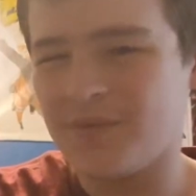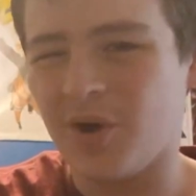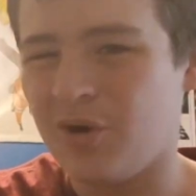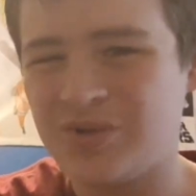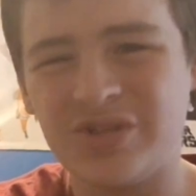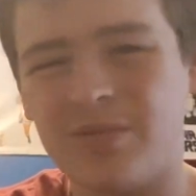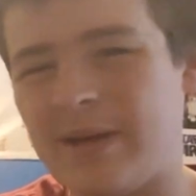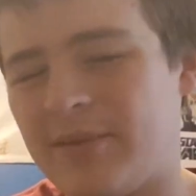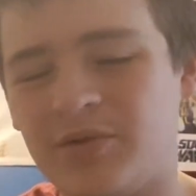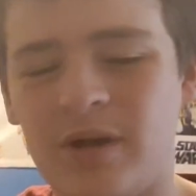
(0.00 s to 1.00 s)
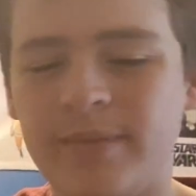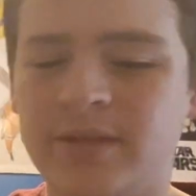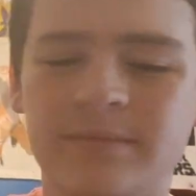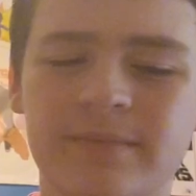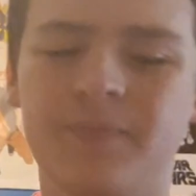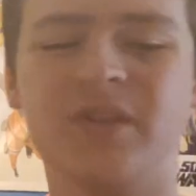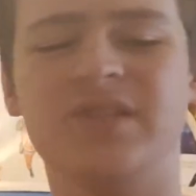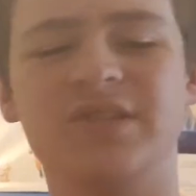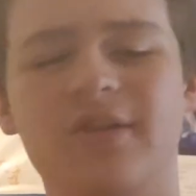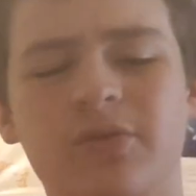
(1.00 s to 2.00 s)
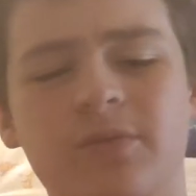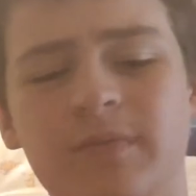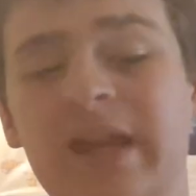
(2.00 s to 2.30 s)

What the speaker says: All-Star Batman Robin is another.